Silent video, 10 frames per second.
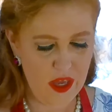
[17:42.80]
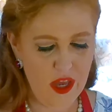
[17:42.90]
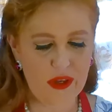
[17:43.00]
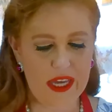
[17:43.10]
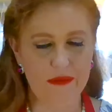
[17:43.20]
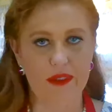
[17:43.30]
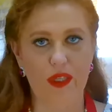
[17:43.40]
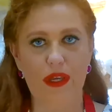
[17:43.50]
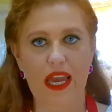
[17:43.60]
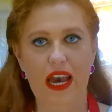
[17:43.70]
Okay, so
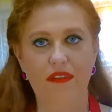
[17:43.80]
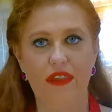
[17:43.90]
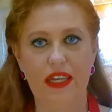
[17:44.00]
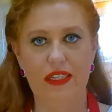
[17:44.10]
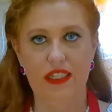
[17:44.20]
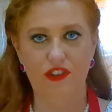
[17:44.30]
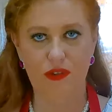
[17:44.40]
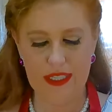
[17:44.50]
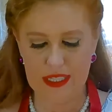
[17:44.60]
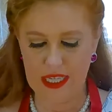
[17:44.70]
we have these, as you
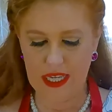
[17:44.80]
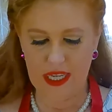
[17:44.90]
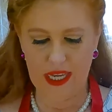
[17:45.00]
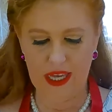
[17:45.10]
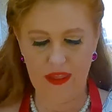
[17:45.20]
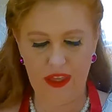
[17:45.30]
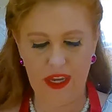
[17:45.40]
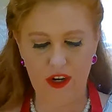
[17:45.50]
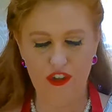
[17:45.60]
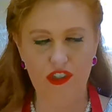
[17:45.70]
can see, and
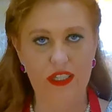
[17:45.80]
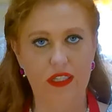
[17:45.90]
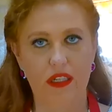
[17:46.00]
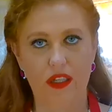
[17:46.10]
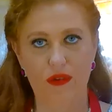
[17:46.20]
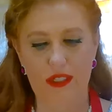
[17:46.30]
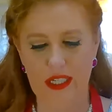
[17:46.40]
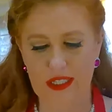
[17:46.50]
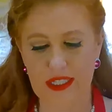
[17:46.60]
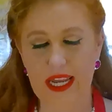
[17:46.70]
they are just little
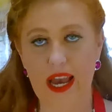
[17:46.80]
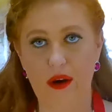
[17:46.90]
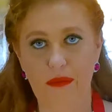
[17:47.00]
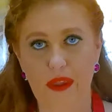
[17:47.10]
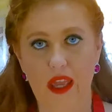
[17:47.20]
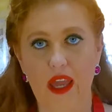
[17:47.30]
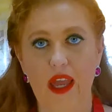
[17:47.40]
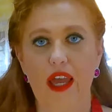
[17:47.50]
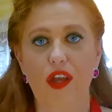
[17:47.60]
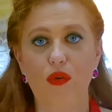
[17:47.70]
discs. Now,
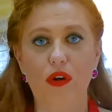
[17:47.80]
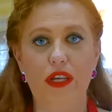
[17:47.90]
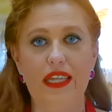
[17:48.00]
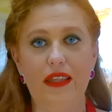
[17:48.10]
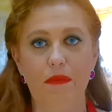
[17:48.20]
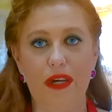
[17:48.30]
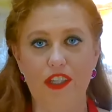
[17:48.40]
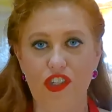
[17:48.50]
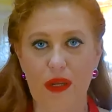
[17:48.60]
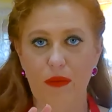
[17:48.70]
in order to get the bun
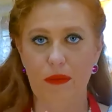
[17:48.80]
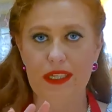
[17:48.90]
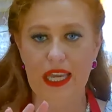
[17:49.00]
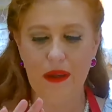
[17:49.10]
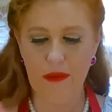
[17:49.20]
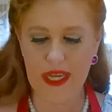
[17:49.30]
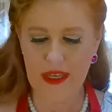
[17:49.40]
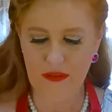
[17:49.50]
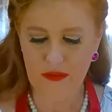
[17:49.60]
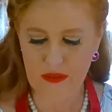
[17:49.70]
shape, I'm going to take
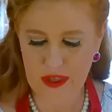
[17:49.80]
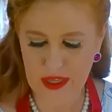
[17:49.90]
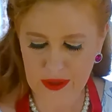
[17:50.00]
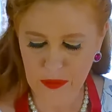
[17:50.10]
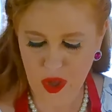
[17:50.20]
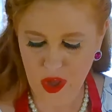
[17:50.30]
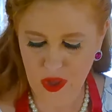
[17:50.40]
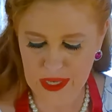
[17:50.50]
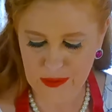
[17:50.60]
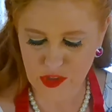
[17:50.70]
my
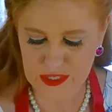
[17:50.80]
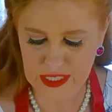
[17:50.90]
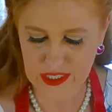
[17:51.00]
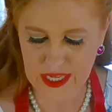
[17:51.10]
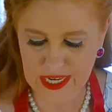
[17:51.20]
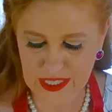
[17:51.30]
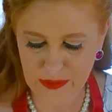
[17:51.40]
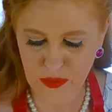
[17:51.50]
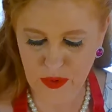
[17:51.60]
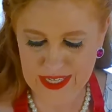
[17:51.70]
palm and I'm just going to lightly
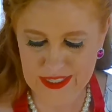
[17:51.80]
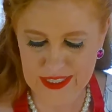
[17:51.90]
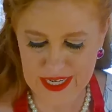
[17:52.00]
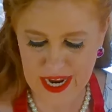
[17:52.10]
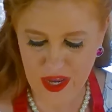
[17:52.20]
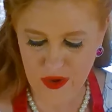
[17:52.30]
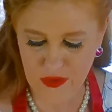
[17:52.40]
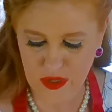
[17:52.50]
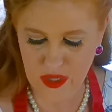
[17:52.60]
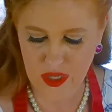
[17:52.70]
press
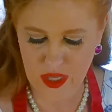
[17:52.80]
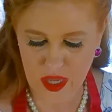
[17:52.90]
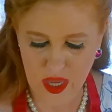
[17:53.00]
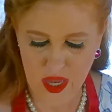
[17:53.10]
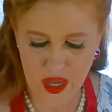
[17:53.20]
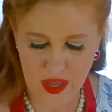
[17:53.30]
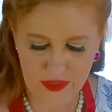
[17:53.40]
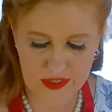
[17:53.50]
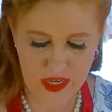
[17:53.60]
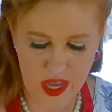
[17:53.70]
down on
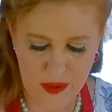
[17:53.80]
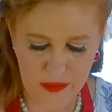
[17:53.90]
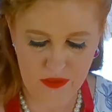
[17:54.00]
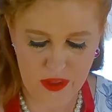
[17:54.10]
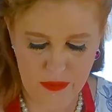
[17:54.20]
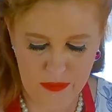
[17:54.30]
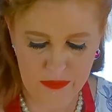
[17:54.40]
the top of them.